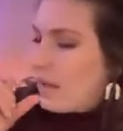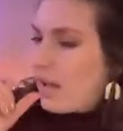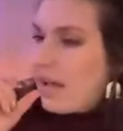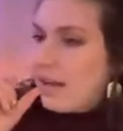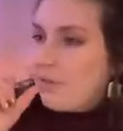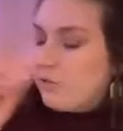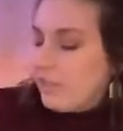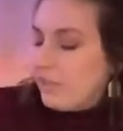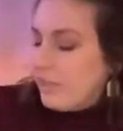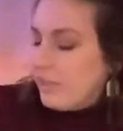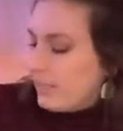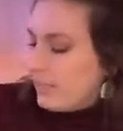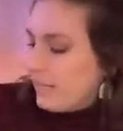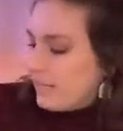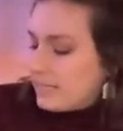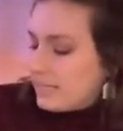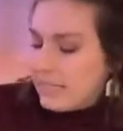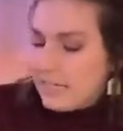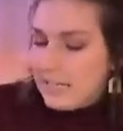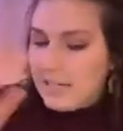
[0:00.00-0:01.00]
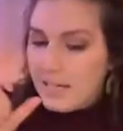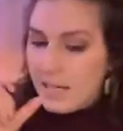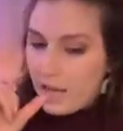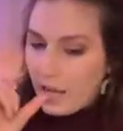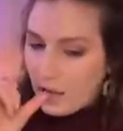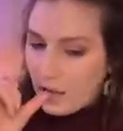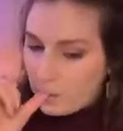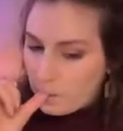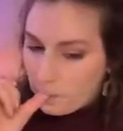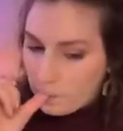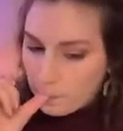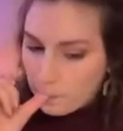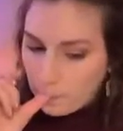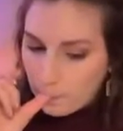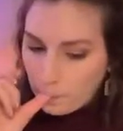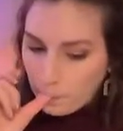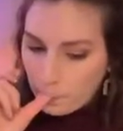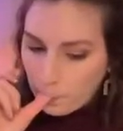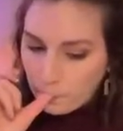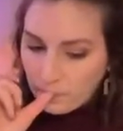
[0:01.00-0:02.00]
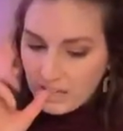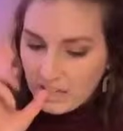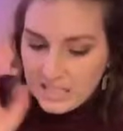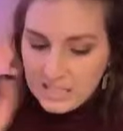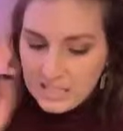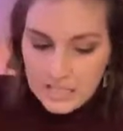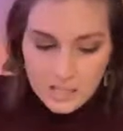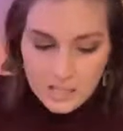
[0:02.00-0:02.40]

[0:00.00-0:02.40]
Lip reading: I really like tea. Tea